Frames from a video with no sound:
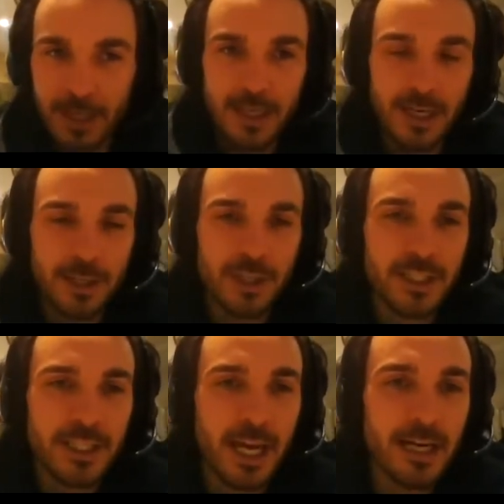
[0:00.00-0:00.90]
they can actually
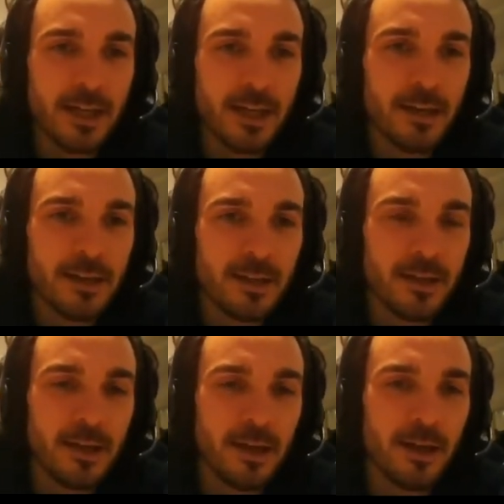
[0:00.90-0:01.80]
tailor
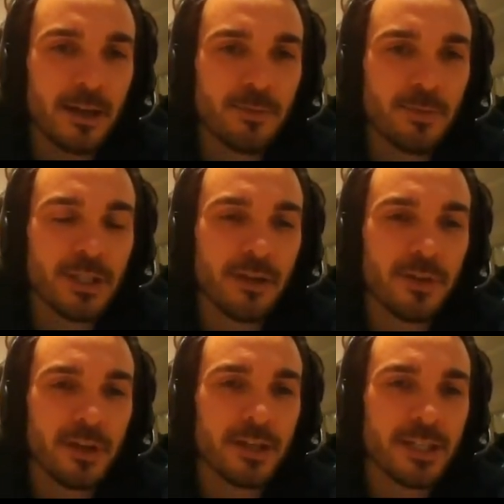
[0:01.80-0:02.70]

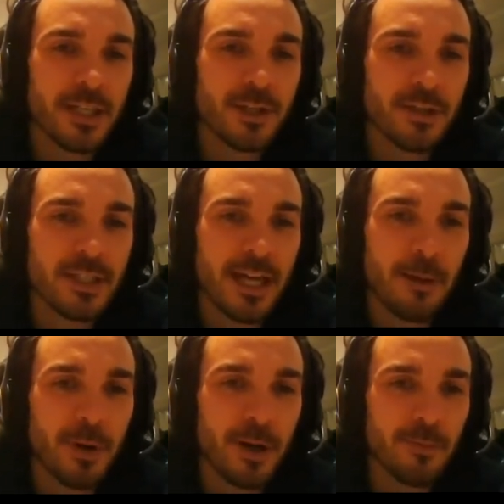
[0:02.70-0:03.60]
specific conditions to
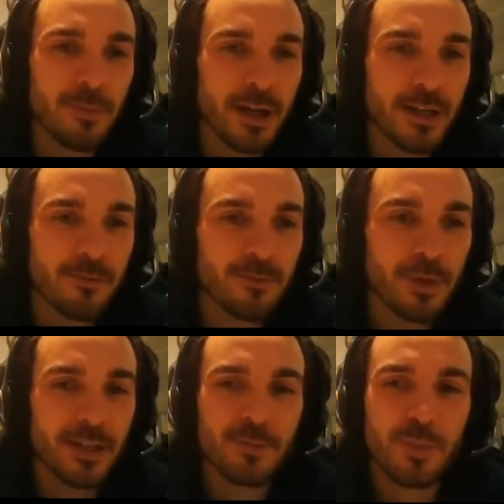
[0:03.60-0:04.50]
that plant by
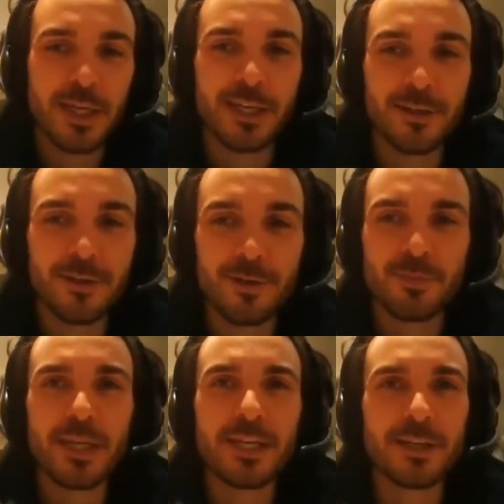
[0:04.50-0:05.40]
speaking, not
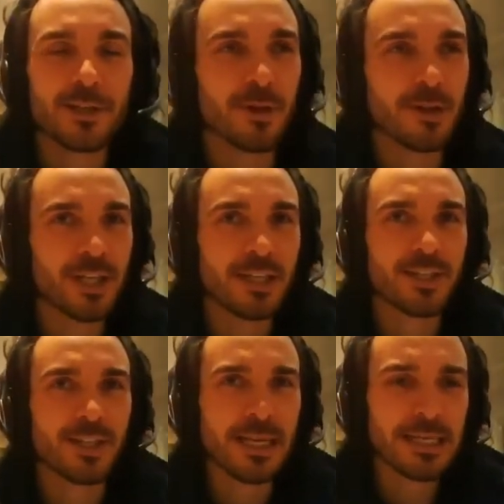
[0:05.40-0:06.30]
speaking, I suppose. It's
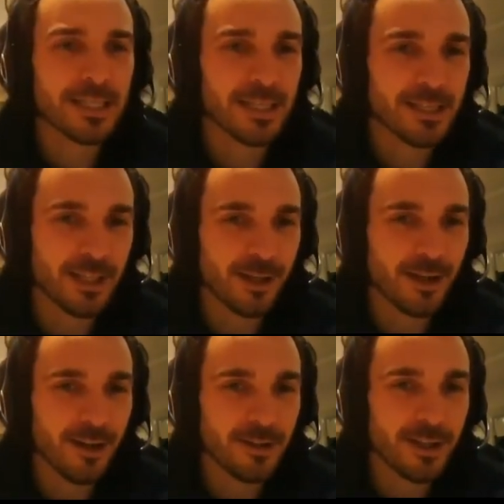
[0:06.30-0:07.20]
just listening, isn't it?
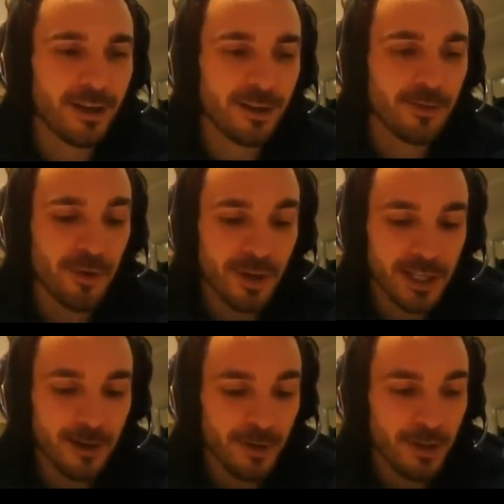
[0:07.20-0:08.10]
You can't
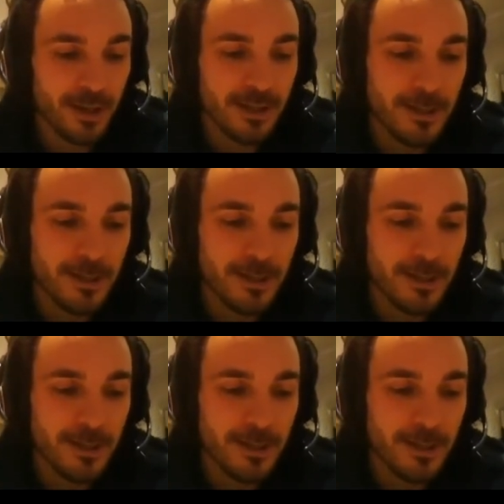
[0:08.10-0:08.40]
communicate with it.